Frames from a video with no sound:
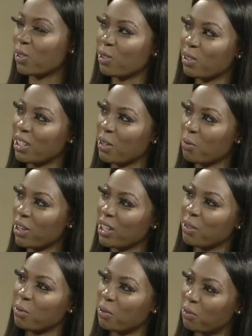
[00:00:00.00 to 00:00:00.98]
Tallulah, where
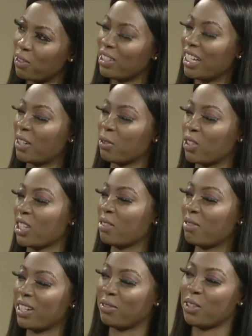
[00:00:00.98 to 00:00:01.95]
you would feel like it was
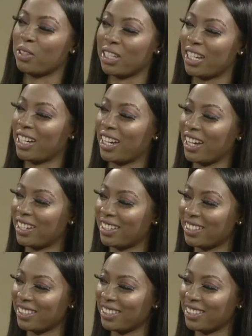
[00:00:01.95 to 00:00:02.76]
justified for you to hit a guy?